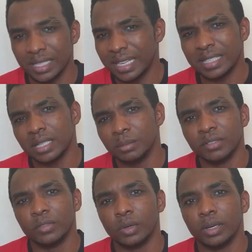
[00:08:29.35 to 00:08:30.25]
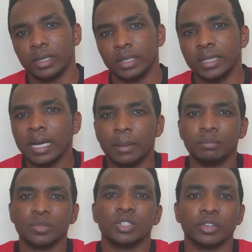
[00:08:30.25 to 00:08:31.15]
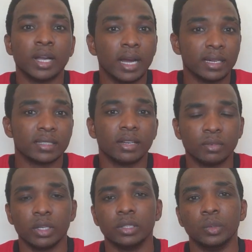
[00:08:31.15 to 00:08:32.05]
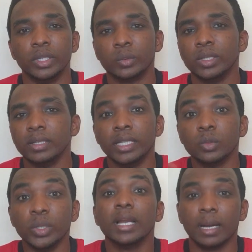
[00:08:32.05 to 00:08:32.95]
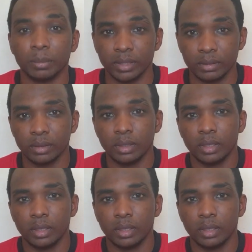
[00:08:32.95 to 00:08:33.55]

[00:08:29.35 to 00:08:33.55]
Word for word: As I said before, it happens regardless of what you do. It will, it will happen,